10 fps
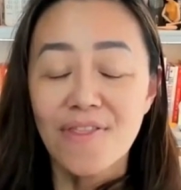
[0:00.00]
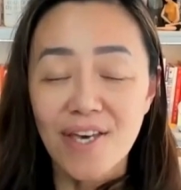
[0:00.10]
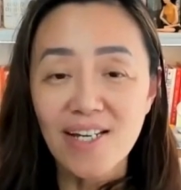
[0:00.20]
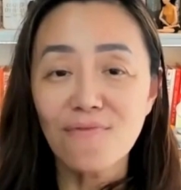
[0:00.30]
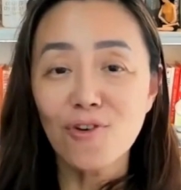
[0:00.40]

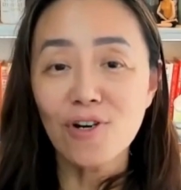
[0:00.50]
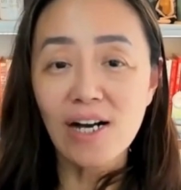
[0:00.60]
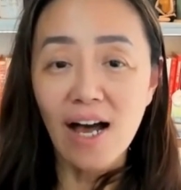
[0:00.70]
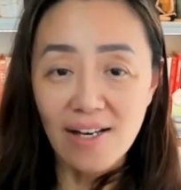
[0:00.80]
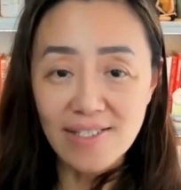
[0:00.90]
think of your
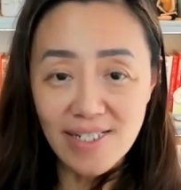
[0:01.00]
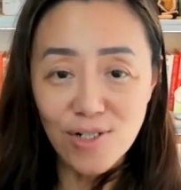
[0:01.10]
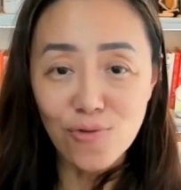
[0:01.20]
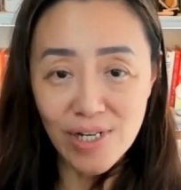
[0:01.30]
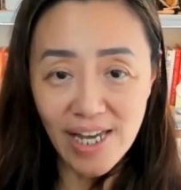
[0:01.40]

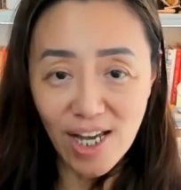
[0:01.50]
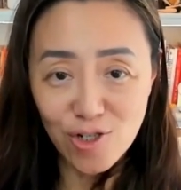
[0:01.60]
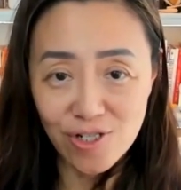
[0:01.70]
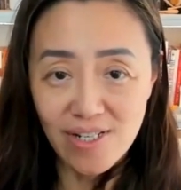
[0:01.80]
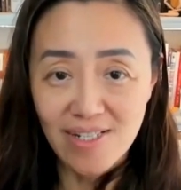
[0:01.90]
content
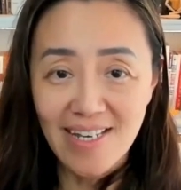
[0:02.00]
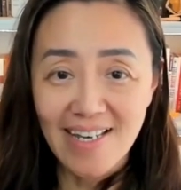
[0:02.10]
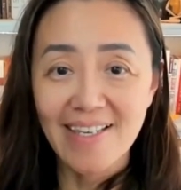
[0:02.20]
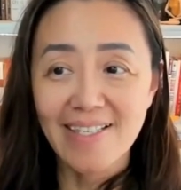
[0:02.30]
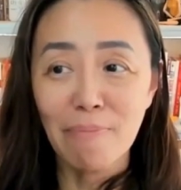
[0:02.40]
creation
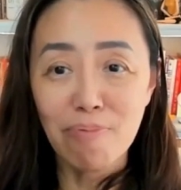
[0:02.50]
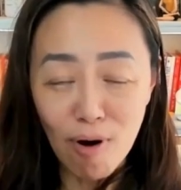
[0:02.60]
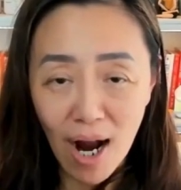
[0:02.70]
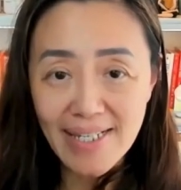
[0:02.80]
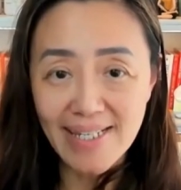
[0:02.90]
is a
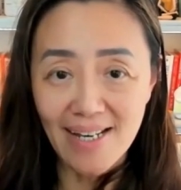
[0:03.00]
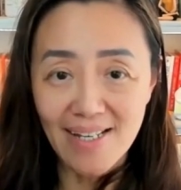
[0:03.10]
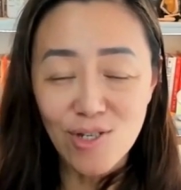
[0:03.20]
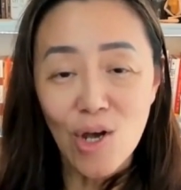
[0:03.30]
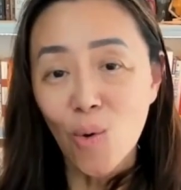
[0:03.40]

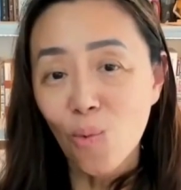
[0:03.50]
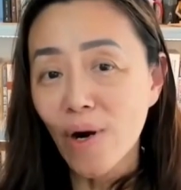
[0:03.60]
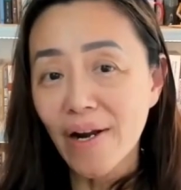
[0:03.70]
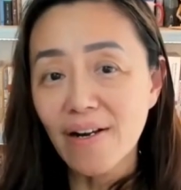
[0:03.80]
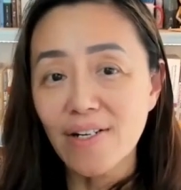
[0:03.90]
process
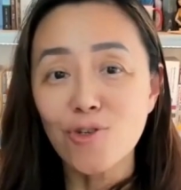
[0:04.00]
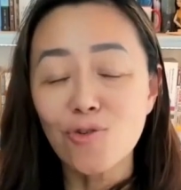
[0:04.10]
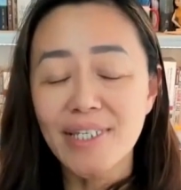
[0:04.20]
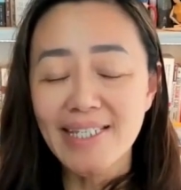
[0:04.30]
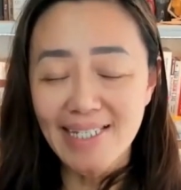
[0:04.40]
where
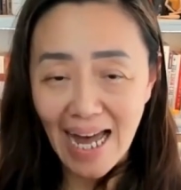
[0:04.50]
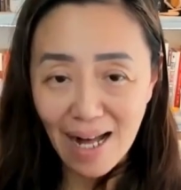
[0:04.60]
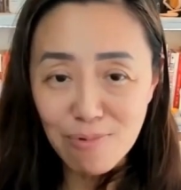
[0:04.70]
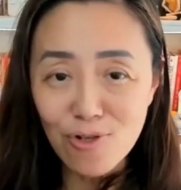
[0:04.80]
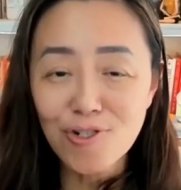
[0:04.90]
you
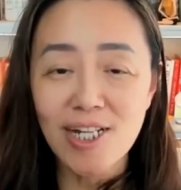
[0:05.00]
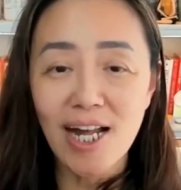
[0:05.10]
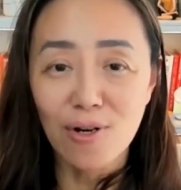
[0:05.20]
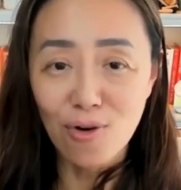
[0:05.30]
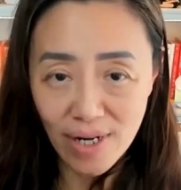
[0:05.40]
establish
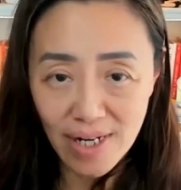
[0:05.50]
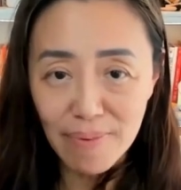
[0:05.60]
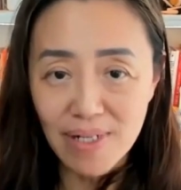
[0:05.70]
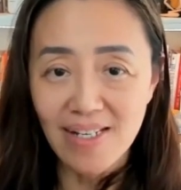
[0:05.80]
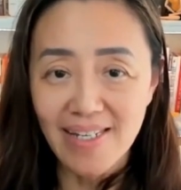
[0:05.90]
that
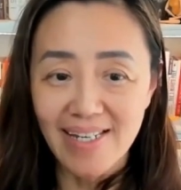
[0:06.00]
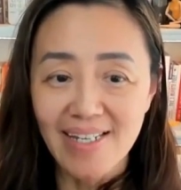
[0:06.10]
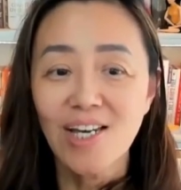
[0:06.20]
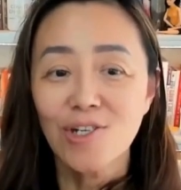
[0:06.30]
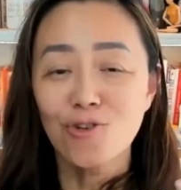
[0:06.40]

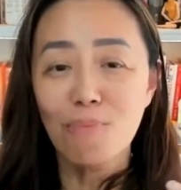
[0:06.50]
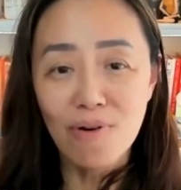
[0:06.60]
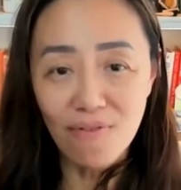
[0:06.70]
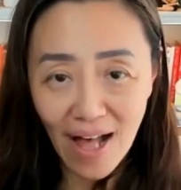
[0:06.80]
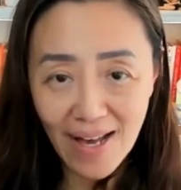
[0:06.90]
credibility you're
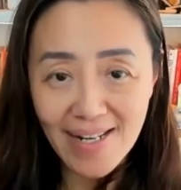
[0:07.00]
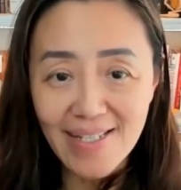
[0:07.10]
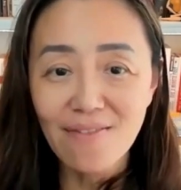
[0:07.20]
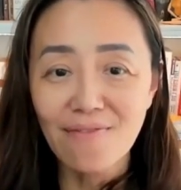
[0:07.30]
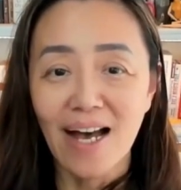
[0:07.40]

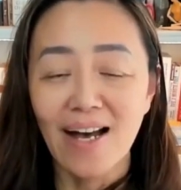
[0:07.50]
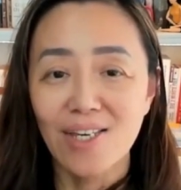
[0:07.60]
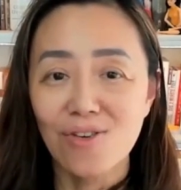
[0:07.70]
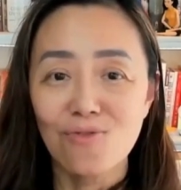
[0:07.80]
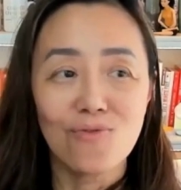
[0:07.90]
providing the
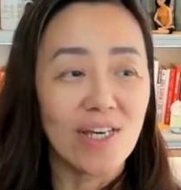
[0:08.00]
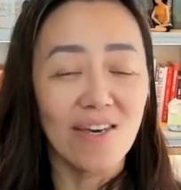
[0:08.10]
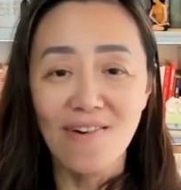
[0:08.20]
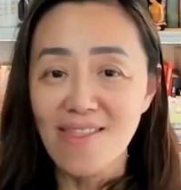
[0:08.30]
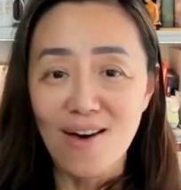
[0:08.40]
value
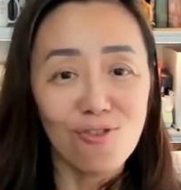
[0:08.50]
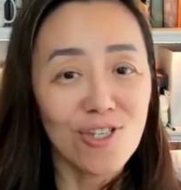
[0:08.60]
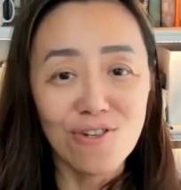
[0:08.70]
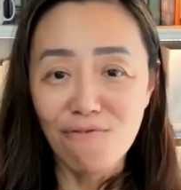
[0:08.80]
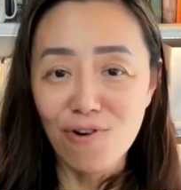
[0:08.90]
even though
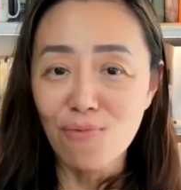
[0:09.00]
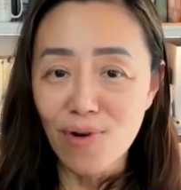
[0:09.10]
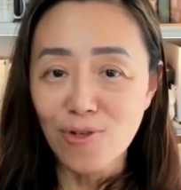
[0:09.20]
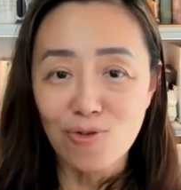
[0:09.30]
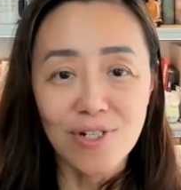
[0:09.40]
it's a free
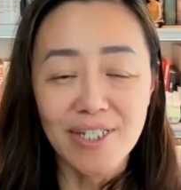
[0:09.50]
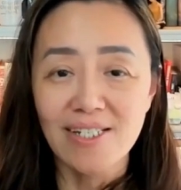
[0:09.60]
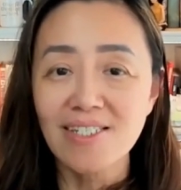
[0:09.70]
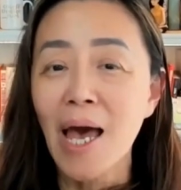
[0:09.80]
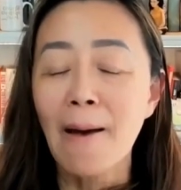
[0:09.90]

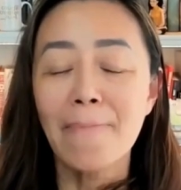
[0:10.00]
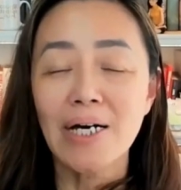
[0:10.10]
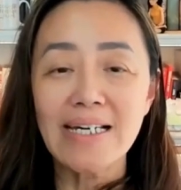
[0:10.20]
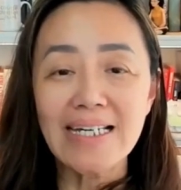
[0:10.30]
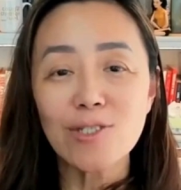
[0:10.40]
resources
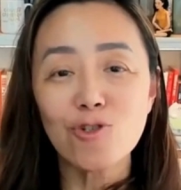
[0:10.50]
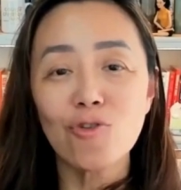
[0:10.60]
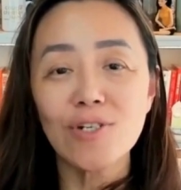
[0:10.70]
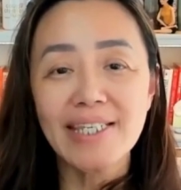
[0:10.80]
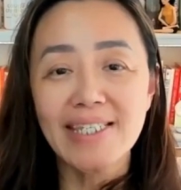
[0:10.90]
but it's
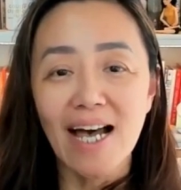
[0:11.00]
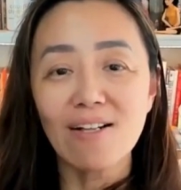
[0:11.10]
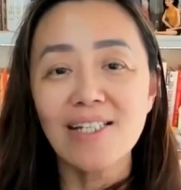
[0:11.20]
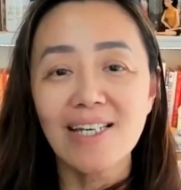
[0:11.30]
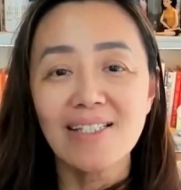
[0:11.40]
your
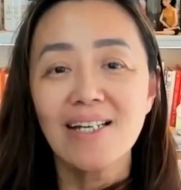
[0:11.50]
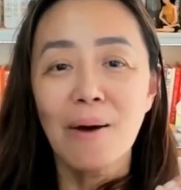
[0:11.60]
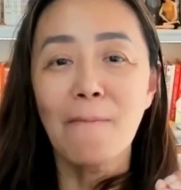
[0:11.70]
selling